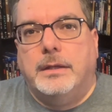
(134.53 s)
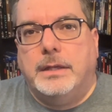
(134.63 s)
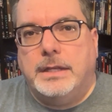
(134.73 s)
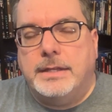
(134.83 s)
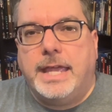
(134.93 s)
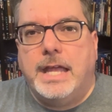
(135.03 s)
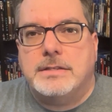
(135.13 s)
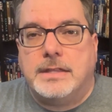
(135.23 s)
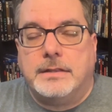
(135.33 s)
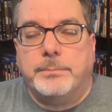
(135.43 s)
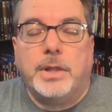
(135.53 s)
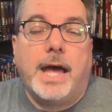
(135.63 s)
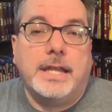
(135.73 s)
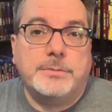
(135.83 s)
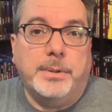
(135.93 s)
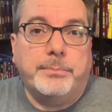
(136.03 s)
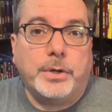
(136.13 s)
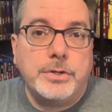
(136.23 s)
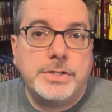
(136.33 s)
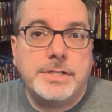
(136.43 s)
indicates that the plot has been
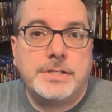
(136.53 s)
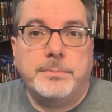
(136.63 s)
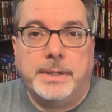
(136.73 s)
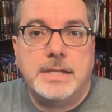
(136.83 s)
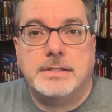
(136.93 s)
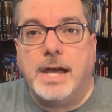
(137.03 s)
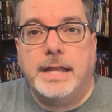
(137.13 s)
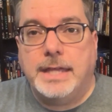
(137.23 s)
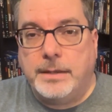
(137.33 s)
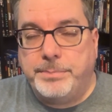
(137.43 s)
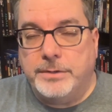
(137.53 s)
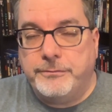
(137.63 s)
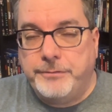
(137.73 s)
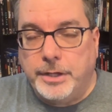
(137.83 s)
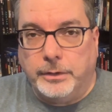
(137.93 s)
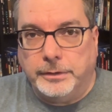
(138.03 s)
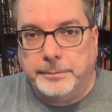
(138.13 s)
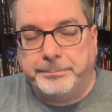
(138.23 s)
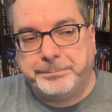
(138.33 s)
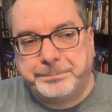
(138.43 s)
purchased but has not yet been filled.
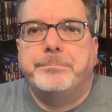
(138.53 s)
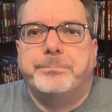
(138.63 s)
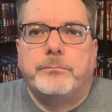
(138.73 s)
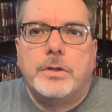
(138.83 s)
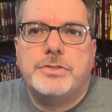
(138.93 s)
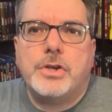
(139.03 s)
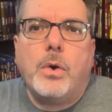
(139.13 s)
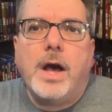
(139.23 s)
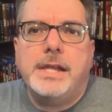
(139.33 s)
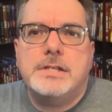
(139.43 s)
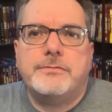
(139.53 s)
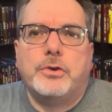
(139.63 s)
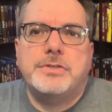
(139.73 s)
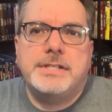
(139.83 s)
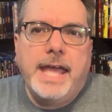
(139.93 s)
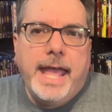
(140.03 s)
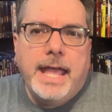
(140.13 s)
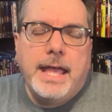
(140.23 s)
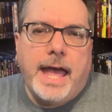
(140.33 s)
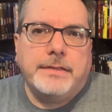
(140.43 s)
So on his first
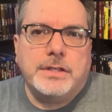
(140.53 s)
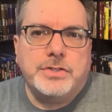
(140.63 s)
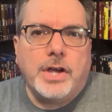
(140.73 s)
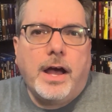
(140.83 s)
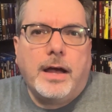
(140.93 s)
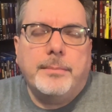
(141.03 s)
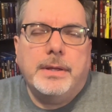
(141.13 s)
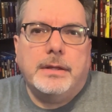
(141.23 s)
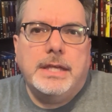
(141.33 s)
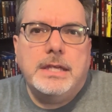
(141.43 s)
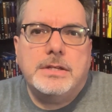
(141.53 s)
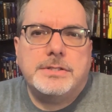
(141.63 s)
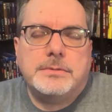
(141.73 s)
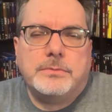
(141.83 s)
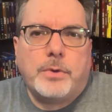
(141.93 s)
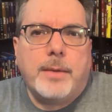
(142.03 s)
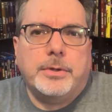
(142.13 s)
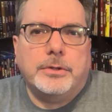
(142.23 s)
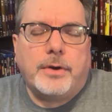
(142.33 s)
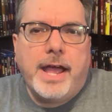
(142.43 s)
day at the job, he is
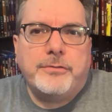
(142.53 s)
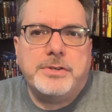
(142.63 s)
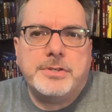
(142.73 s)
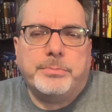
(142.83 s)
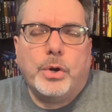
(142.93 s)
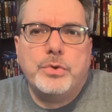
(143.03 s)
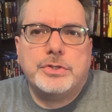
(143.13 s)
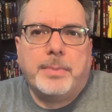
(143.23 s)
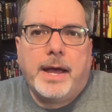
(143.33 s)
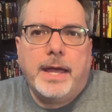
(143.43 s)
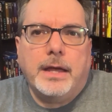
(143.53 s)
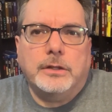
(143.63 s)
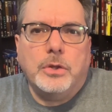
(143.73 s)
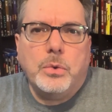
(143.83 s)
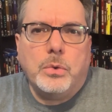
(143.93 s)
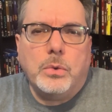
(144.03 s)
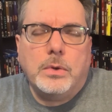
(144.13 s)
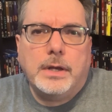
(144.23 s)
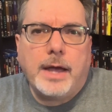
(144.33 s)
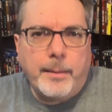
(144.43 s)
Robert Kraft is approached by a
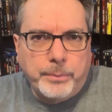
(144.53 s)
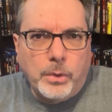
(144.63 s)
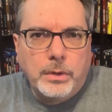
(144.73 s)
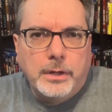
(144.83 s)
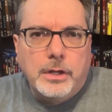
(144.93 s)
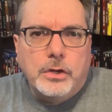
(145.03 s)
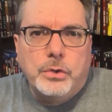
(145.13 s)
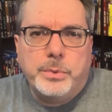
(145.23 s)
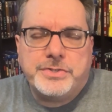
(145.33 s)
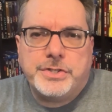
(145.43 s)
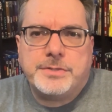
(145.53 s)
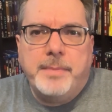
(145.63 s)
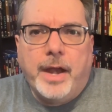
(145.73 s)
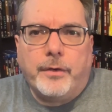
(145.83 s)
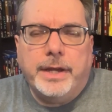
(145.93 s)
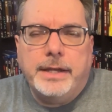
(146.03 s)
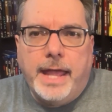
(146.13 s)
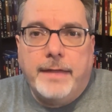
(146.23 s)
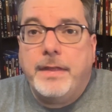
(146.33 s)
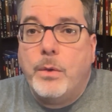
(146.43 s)
local couple who was just married
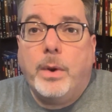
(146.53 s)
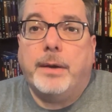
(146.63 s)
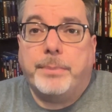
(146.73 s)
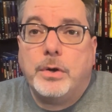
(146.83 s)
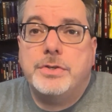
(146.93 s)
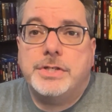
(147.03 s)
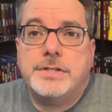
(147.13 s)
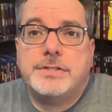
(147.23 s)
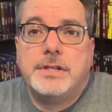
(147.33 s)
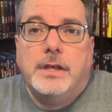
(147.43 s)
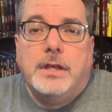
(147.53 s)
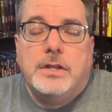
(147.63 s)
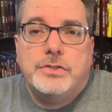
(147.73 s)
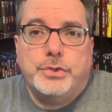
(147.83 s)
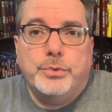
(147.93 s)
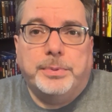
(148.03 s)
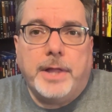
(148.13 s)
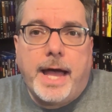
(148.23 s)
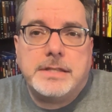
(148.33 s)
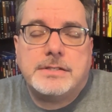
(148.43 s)
and they want to purchase two
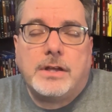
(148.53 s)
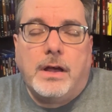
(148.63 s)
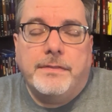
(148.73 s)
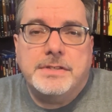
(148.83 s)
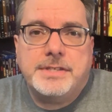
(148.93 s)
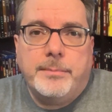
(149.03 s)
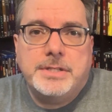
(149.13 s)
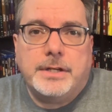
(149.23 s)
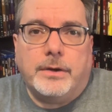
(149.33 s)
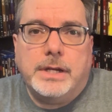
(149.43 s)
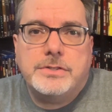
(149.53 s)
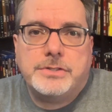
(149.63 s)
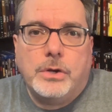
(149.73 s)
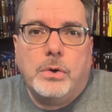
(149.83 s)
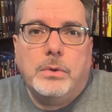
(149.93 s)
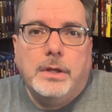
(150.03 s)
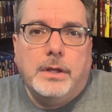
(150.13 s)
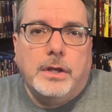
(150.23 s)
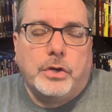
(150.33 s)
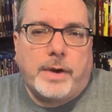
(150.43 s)
plots on the cemetery. So
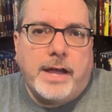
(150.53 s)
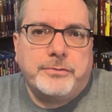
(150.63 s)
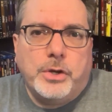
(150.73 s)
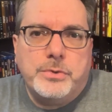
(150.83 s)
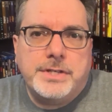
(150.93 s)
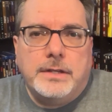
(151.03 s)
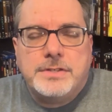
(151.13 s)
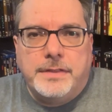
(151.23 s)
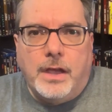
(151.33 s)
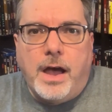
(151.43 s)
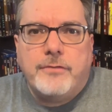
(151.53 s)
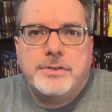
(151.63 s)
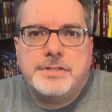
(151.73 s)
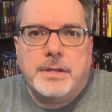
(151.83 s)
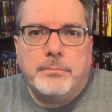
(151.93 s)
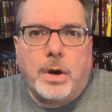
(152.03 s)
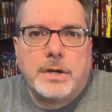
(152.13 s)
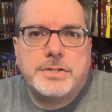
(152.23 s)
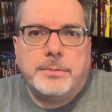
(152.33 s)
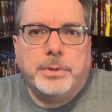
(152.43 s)
Kraft goes into the office and
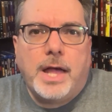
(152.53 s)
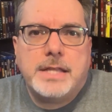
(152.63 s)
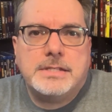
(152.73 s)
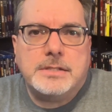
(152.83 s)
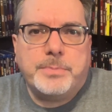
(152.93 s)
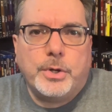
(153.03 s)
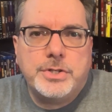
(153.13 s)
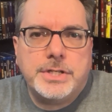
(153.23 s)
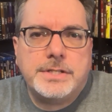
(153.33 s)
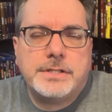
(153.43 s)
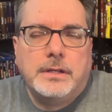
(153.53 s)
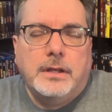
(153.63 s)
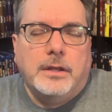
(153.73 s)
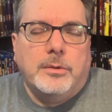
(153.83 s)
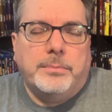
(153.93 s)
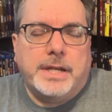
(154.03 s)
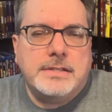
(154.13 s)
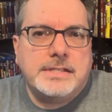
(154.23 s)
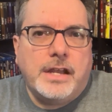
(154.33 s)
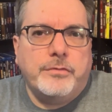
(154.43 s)
marks the plots as purchased but
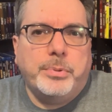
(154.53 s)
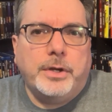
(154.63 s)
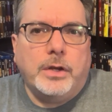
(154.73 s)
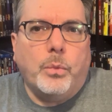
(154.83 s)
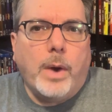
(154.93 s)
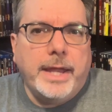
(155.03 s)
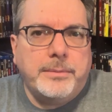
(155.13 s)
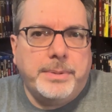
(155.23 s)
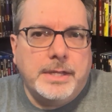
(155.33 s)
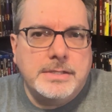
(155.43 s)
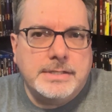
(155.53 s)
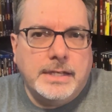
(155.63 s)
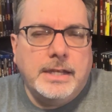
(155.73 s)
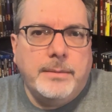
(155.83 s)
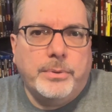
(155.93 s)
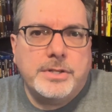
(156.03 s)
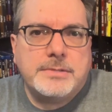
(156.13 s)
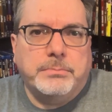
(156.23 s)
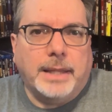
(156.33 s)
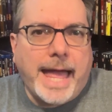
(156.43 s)
instead of putting white pins in, he
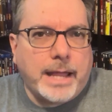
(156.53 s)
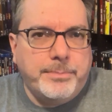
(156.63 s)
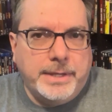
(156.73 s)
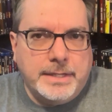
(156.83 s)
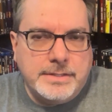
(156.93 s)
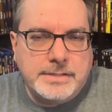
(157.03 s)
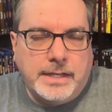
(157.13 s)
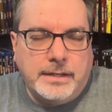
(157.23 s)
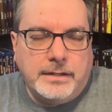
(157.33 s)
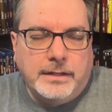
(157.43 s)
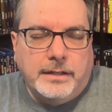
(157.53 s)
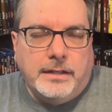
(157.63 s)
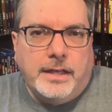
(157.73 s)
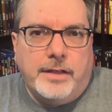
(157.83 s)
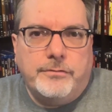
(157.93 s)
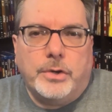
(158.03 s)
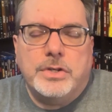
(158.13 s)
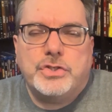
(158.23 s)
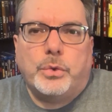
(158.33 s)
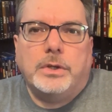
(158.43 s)
puts black pins in. And
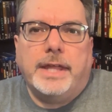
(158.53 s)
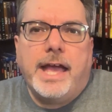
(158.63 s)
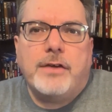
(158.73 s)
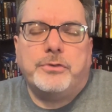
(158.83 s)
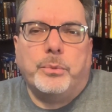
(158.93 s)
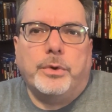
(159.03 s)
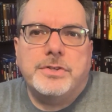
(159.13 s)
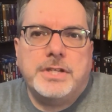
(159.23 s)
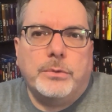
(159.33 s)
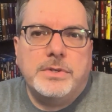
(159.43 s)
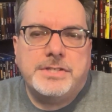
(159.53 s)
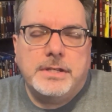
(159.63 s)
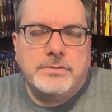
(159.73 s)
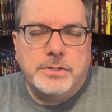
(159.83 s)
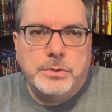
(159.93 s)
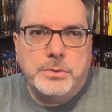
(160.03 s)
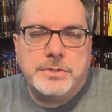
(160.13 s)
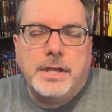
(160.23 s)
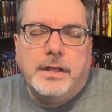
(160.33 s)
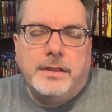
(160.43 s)
very shortly afterwards, he receives
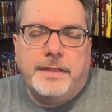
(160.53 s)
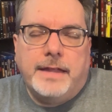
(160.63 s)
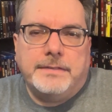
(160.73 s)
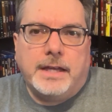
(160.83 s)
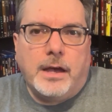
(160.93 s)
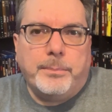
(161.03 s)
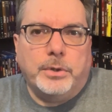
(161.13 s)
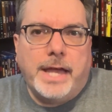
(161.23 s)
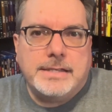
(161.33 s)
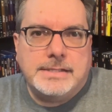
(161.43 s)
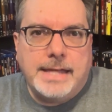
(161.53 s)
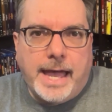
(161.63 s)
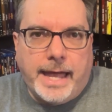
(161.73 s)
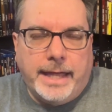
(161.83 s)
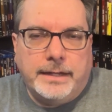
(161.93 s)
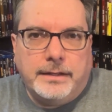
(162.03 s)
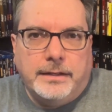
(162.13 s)
news that the couple has died.